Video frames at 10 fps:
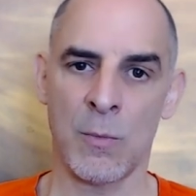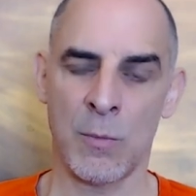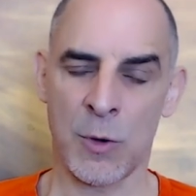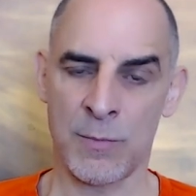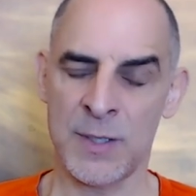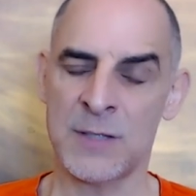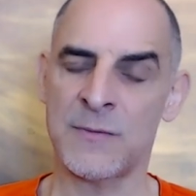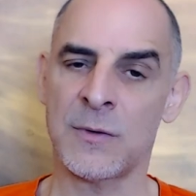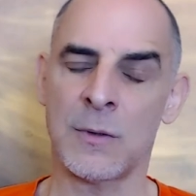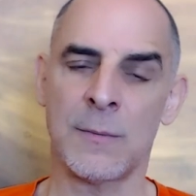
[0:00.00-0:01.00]
more
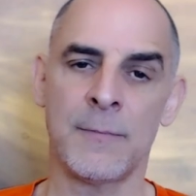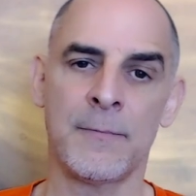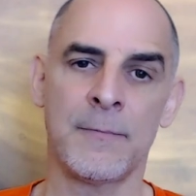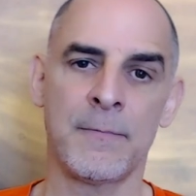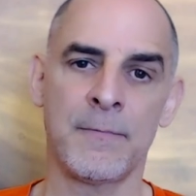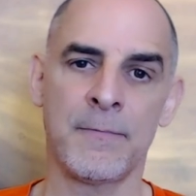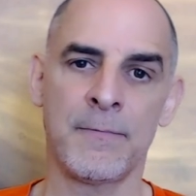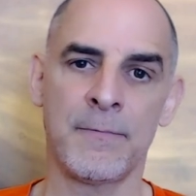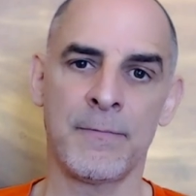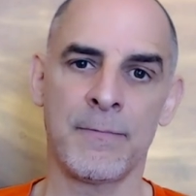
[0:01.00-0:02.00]
peaceful,
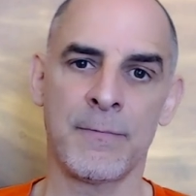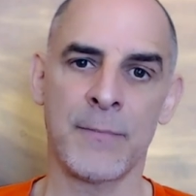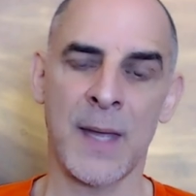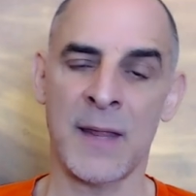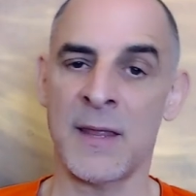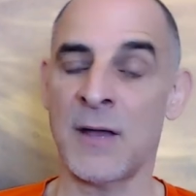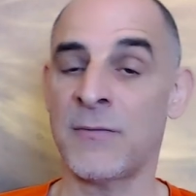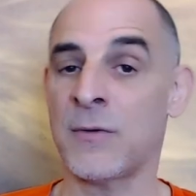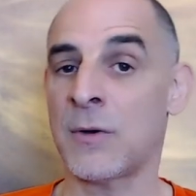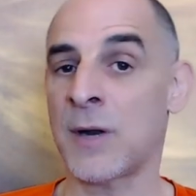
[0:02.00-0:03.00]
and
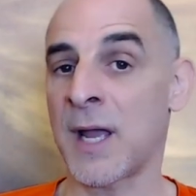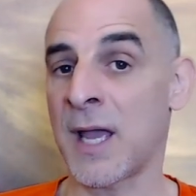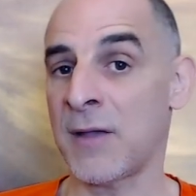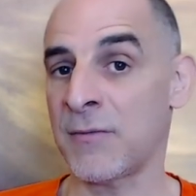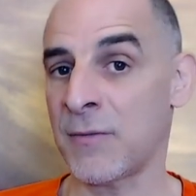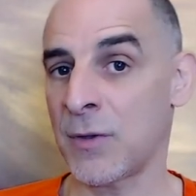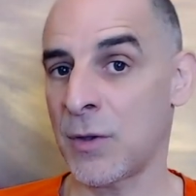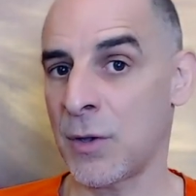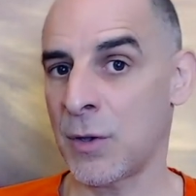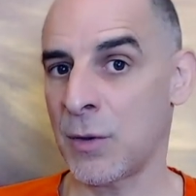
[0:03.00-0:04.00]
therefore have
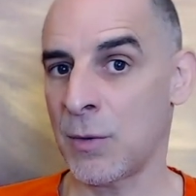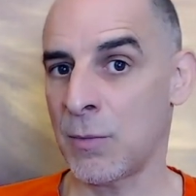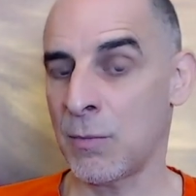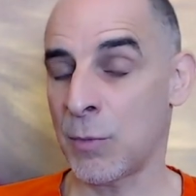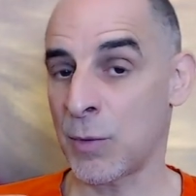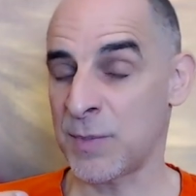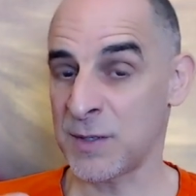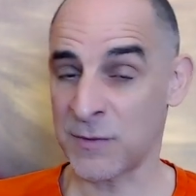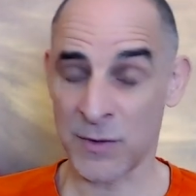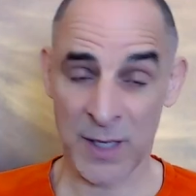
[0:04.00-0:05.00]
more
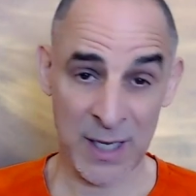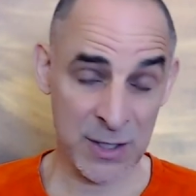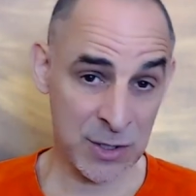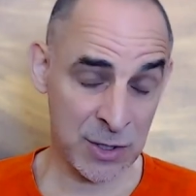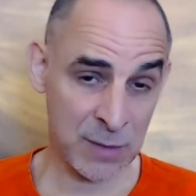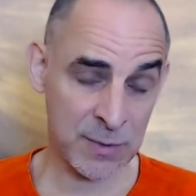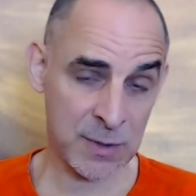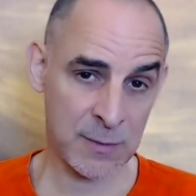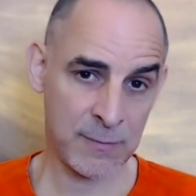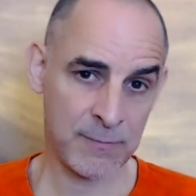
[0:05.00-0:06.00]
peaceful
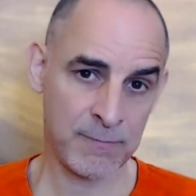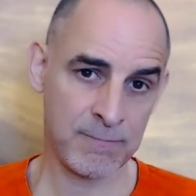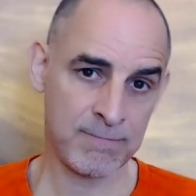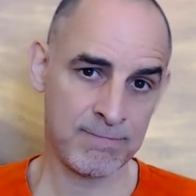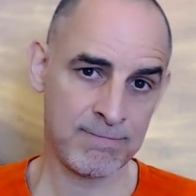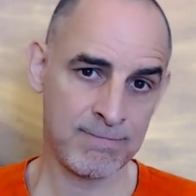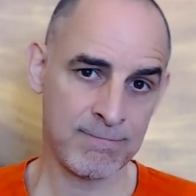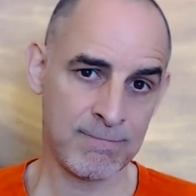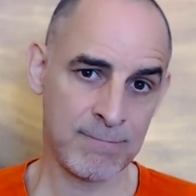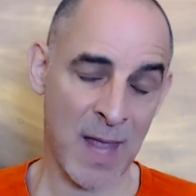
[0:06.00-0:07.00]
relationships,
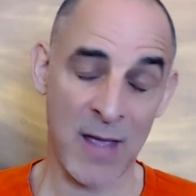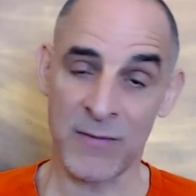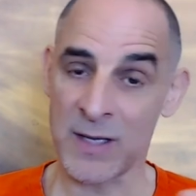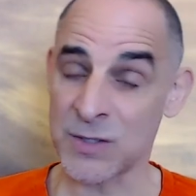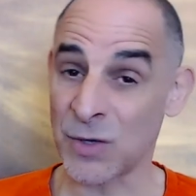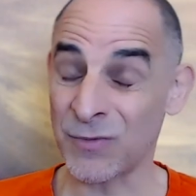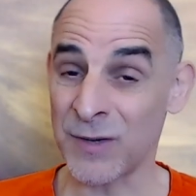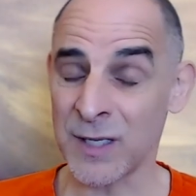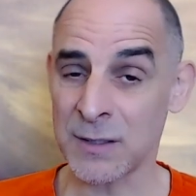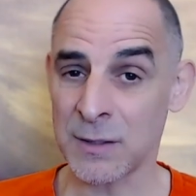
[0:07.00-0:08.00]
have less
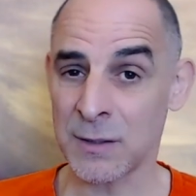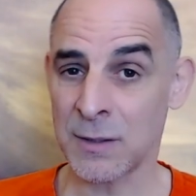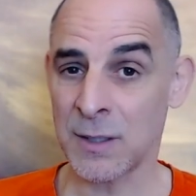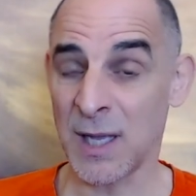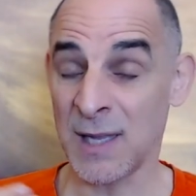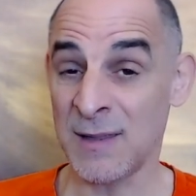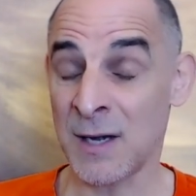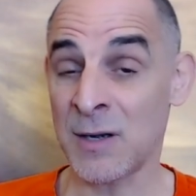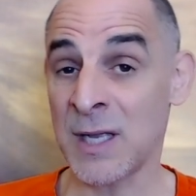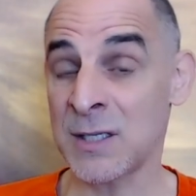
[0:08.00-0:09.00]
conflict in their
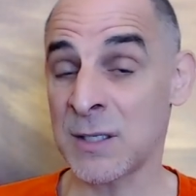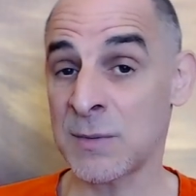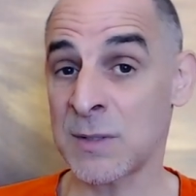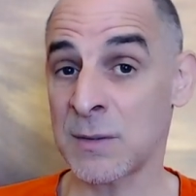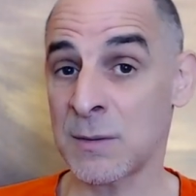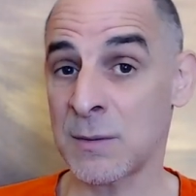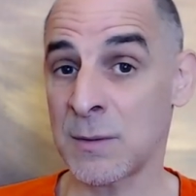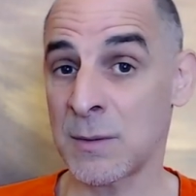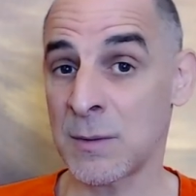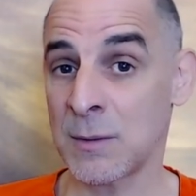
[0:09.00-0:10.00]
relationships,
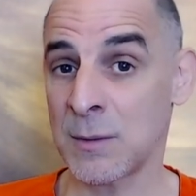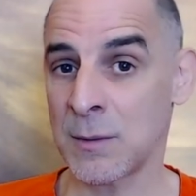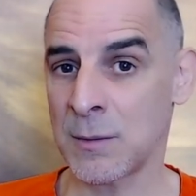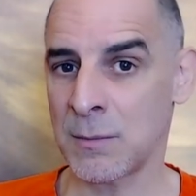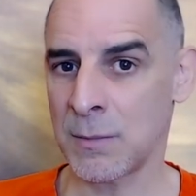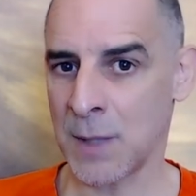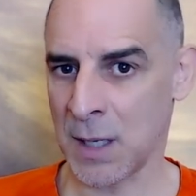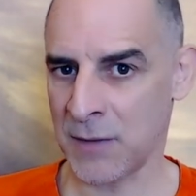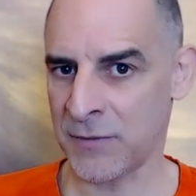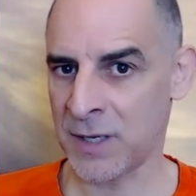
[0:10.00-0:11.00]
their
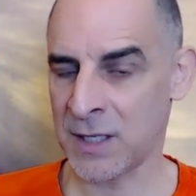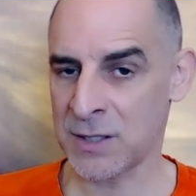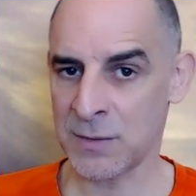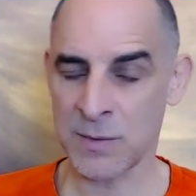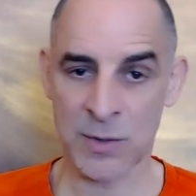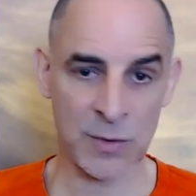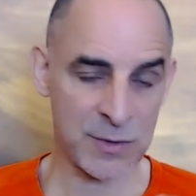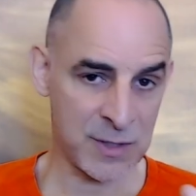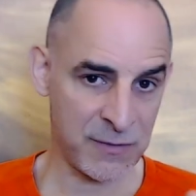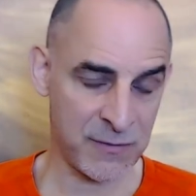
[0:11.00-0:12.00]
love relationships, but
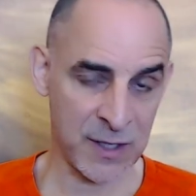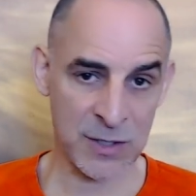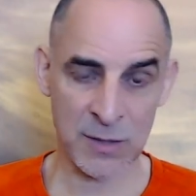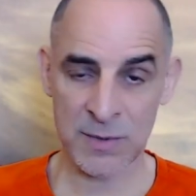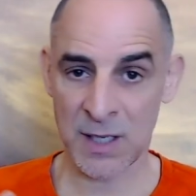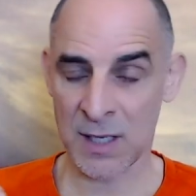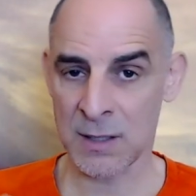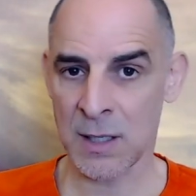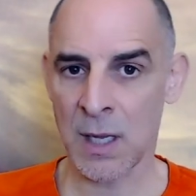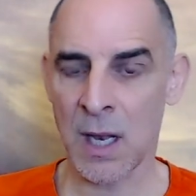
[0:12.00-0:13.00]
also their friendships
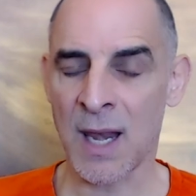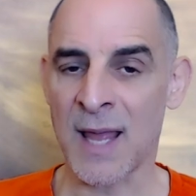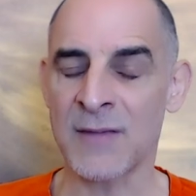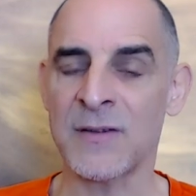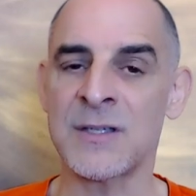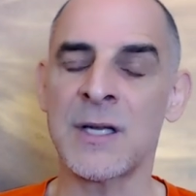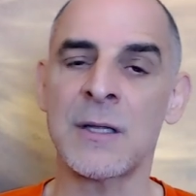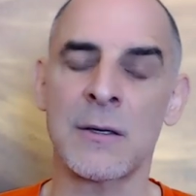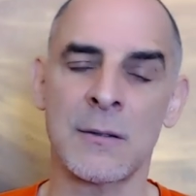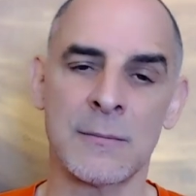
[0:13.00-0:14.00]
and life in
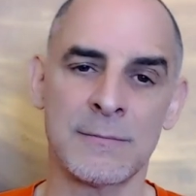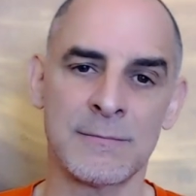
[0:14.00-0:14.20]
general.